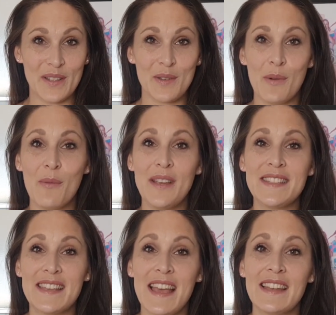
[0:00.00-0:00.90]
So what we
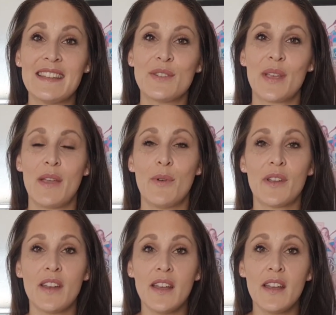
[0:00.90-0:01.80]
said is, okay, we're
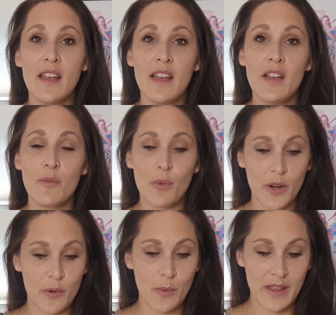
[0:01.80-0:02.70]
going to
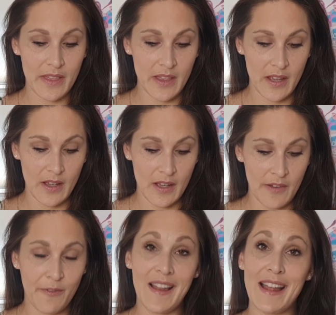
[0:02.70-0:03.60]
work with
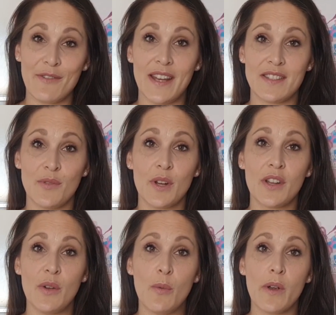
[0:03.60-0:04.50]
a flat rate. So we're
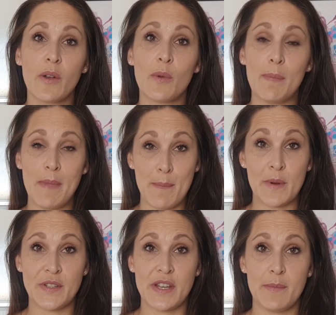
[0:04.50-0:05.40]
going to work with
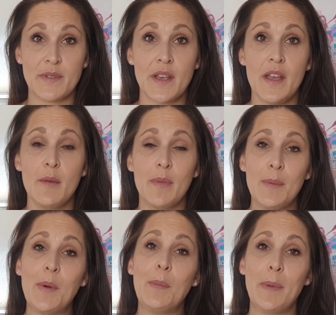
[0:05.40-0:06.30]
memberships.
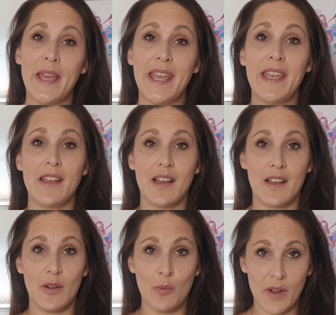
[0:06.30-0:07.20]
People pay
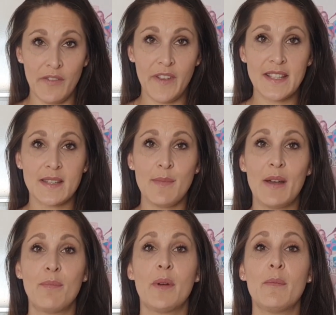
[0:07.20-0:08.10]
one fixed
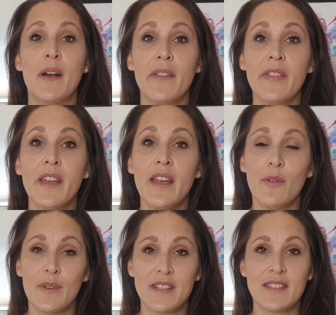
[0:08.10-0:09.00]
amount per month,
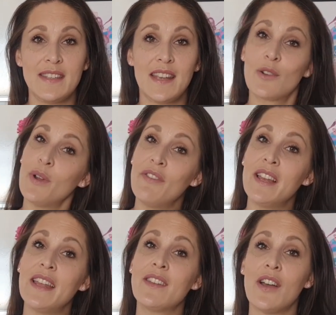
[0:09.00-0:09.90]
which is the
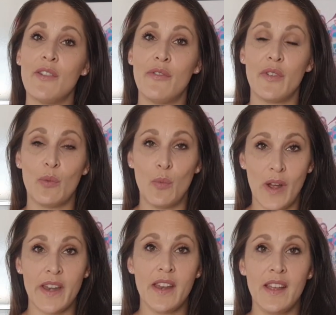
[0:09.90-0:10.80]
equivalent of
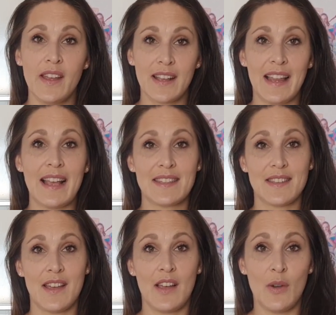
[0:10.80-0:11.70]
one
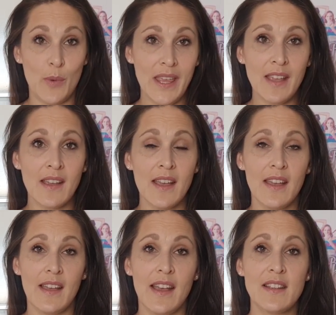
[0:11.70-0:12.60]
class a week.
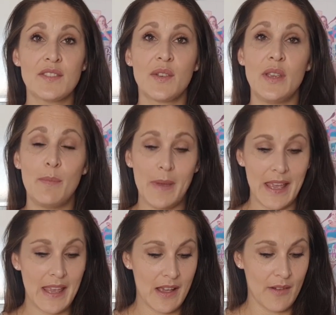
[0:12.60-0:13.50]
So you
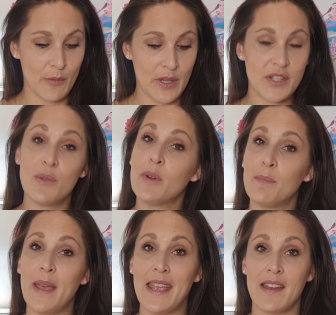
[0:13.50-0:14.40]
pay what you
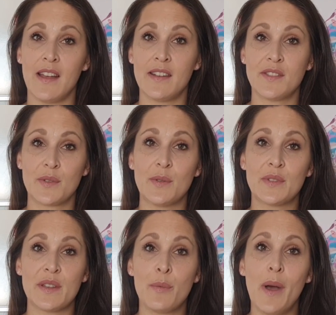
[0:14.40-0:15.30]
would pay at other
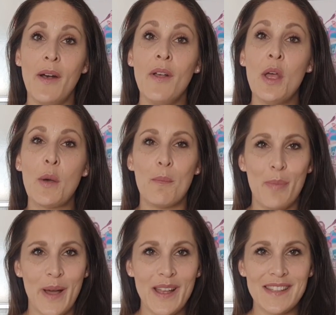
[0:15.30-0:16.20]
schools as well.
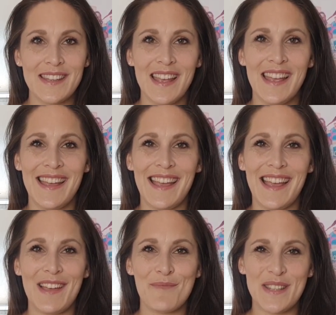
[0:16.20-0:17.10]
But
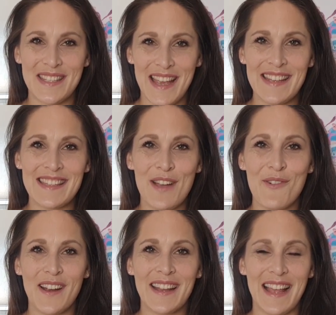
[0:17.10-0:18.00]
besides that
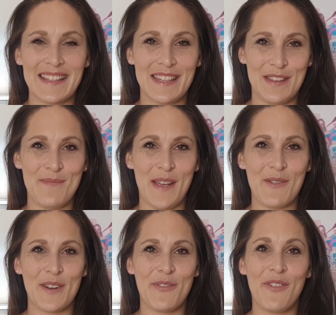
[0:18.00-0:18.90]
one class that you might
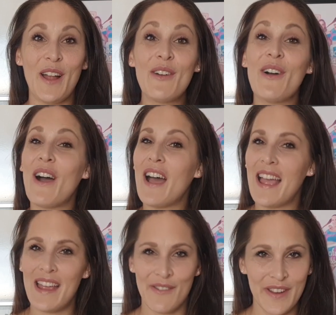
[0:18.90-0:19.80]
want to follow,
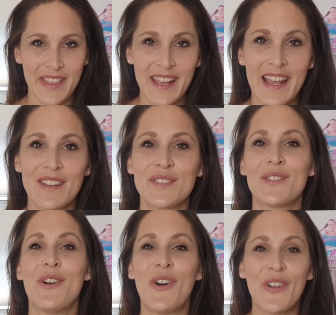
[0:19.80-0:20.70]
everything else,
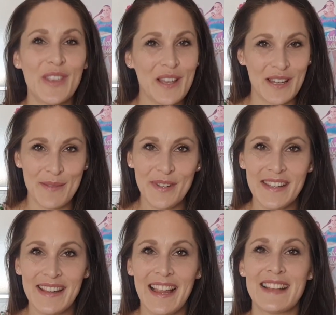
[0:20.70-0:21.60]
so all the
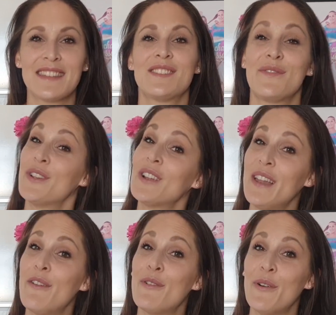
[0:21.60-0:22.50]
unlimited classes of your
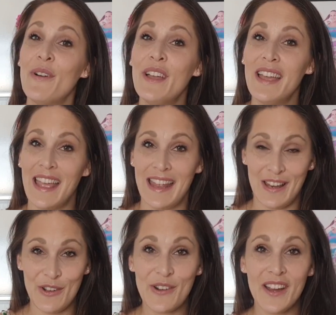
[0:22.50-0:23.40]
level and
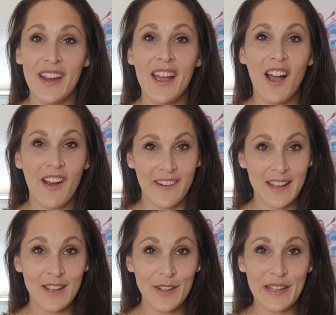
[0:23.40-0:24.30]
lower, are
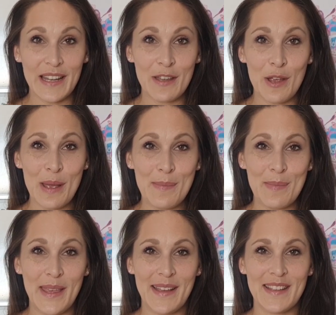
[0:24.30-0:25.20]
included.
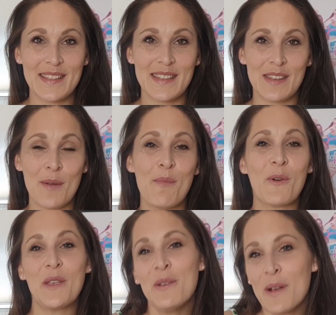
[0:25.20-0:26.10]
Because the
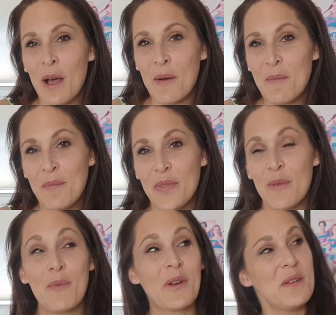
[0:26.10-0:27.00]
more you come,
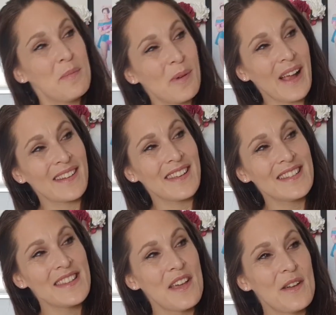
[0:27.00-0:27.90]
the more you
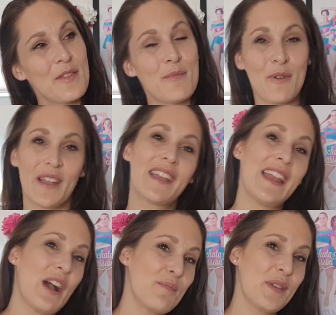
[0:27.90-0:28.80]
practice, the more I
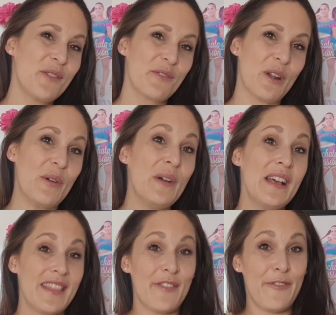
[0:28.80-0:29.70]
can help you grow,
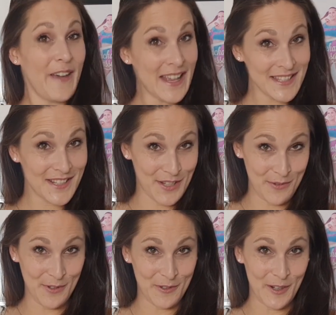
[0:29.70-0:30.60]
the faster you
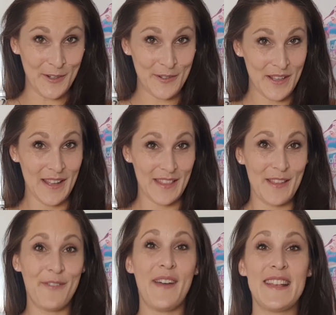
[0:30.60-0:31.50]
will grow,
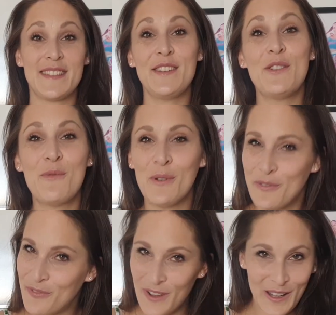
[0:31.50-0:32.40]
the faster you will
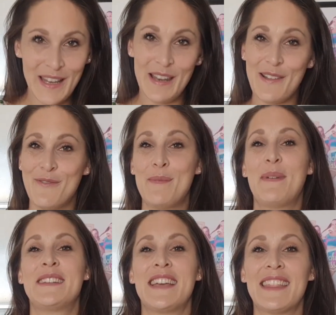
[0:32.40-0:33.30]
fall in love with
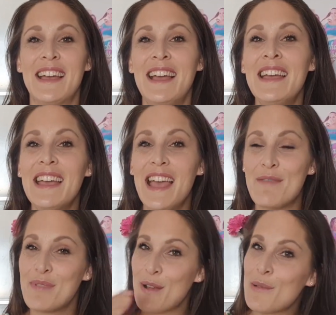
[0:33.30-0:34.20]
bachata
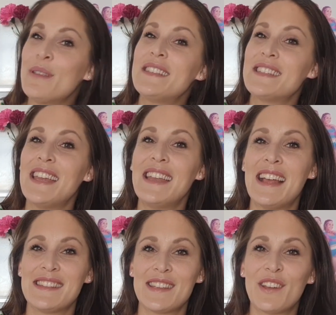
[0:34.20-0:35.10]
and probably stay
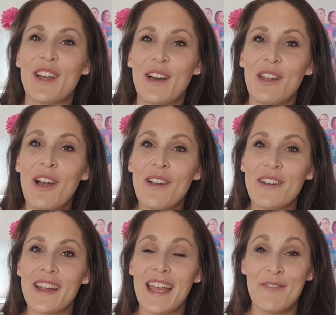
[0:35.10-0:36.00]
dancing a lot
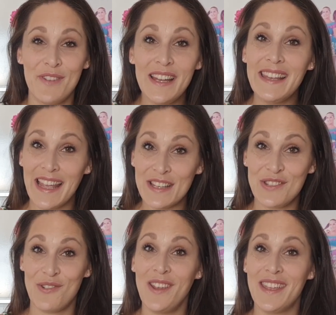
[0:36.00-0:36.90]
longer and really
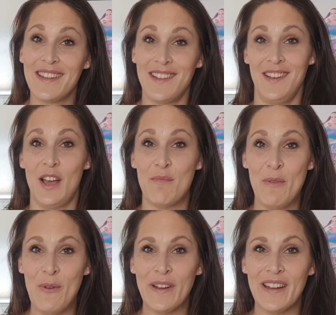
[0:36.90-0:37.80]
enjoy it a lot
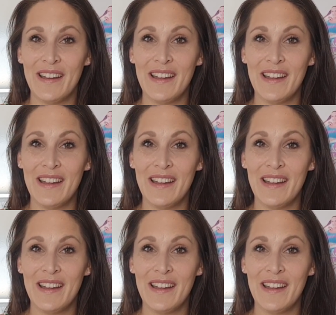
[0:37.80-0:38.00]
more.